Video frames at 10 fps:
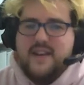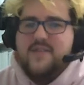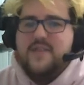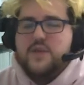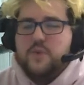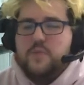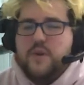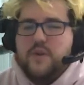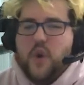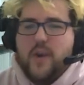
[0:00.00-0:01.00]
this wouldn't be
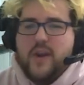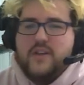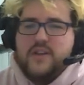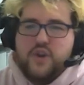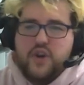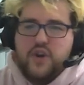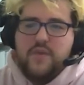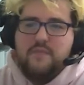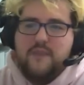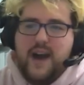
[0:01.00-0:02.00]
able to go in because it
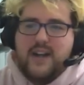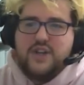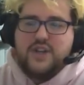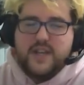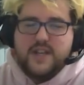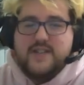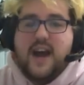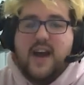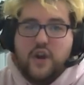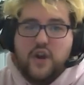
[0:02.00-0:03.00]
couldn't match the
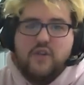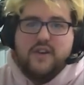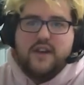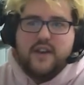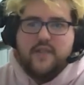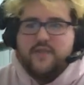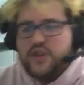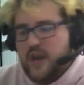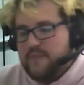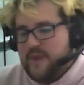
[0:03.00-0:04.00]
entire color identity of the
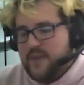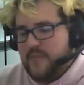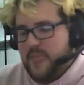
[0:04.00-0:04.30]
champion.